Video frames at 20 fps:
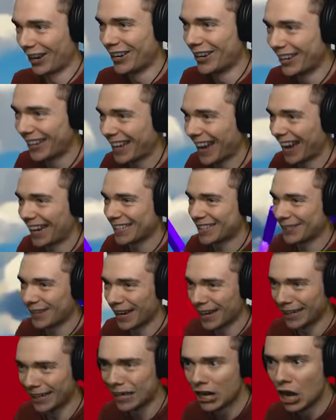Are you guys
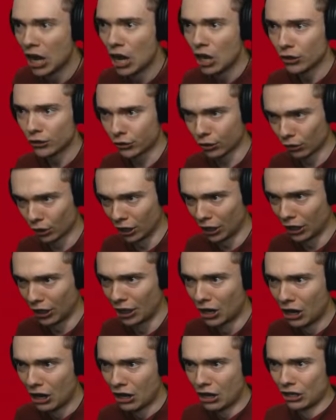ready?
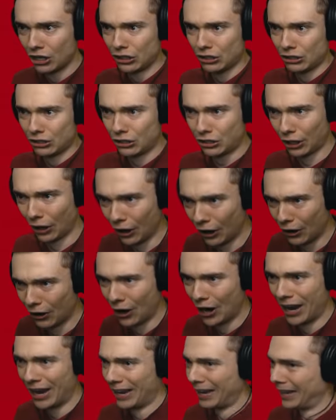Three, two,
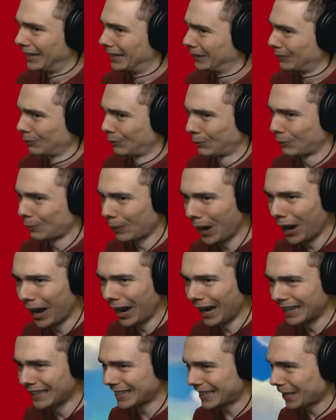
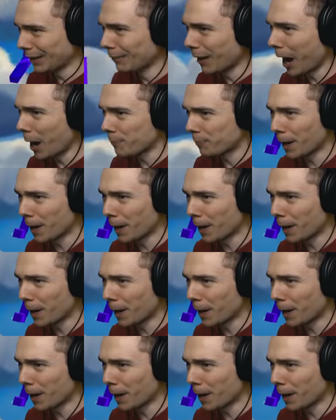one. Come on,